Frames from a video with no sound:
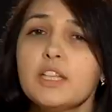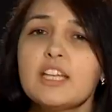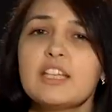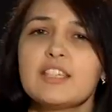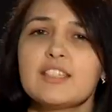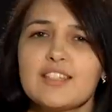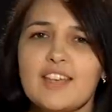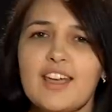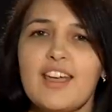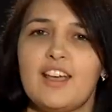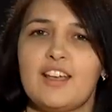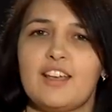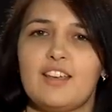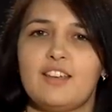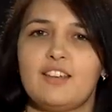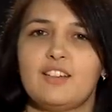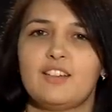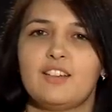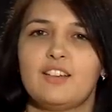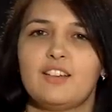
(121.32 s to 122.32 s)
I
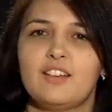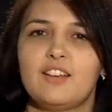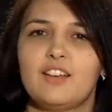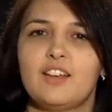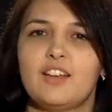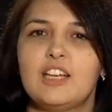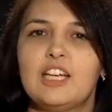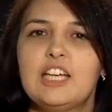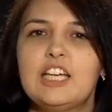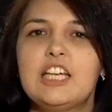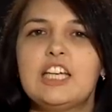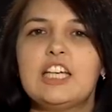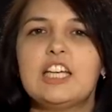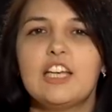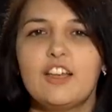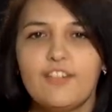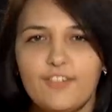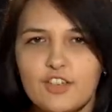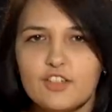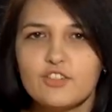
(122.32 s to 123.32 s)
say?
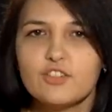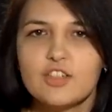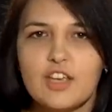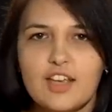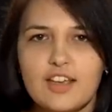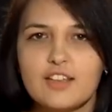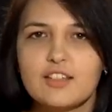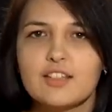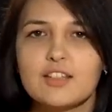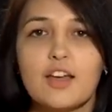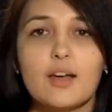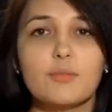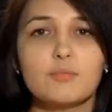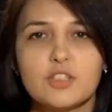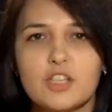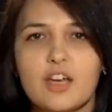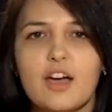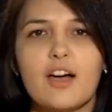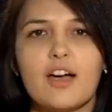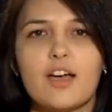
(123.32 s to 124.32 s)
If you take
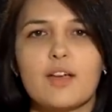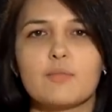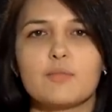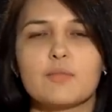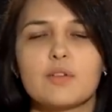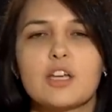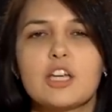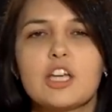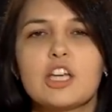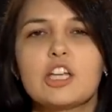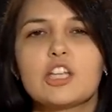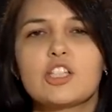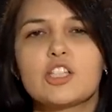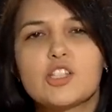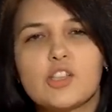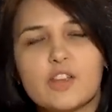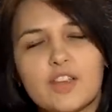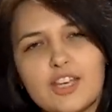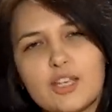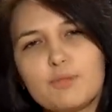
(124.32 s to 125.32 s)
some time
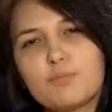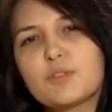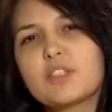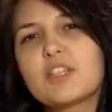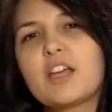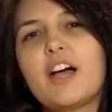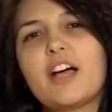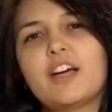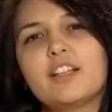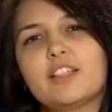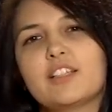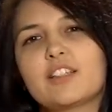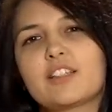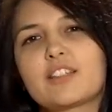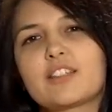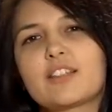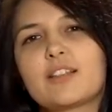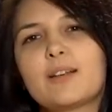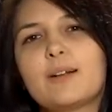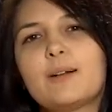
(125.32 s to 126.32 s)
to keep
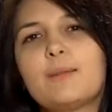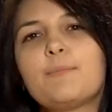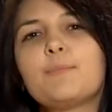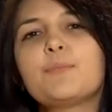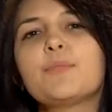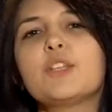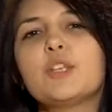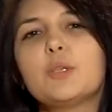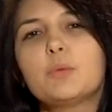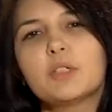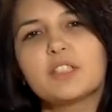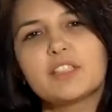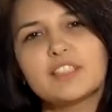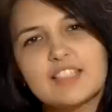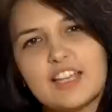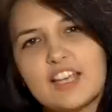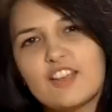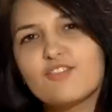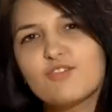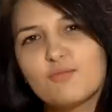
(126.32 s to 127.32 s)
silence, you will
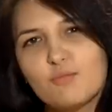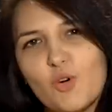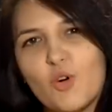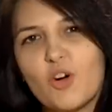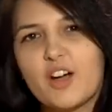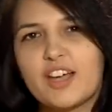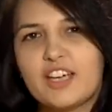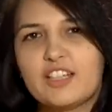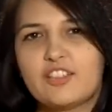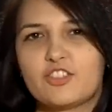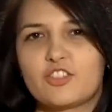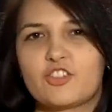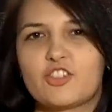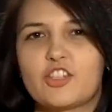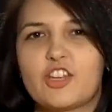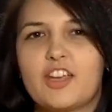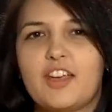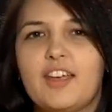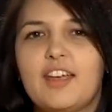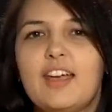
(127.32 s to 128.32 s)
save more
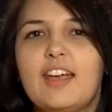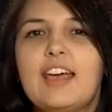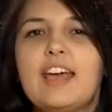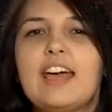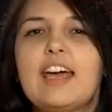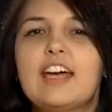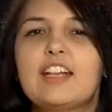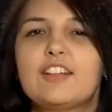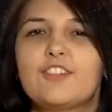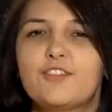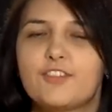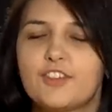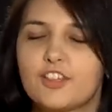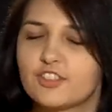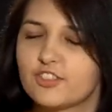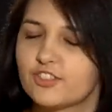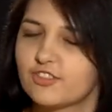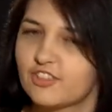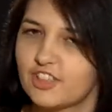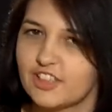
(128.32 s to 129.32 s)
energy and
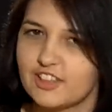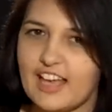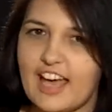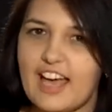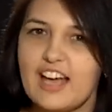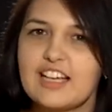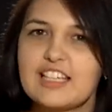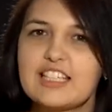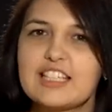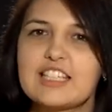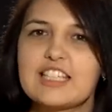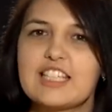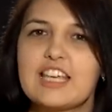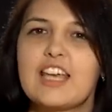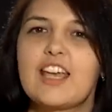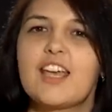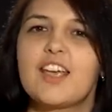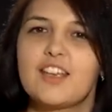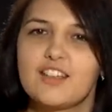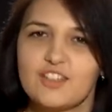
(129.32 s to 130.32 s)
feel relaxed
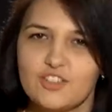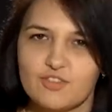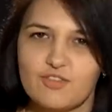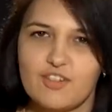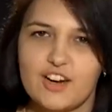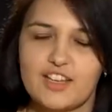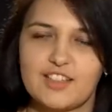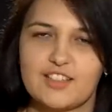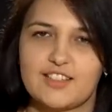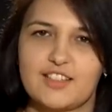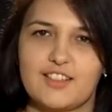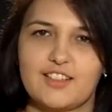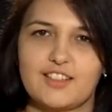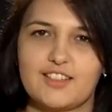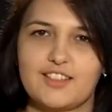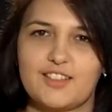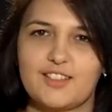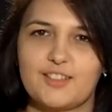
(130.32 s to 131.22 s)
and rested.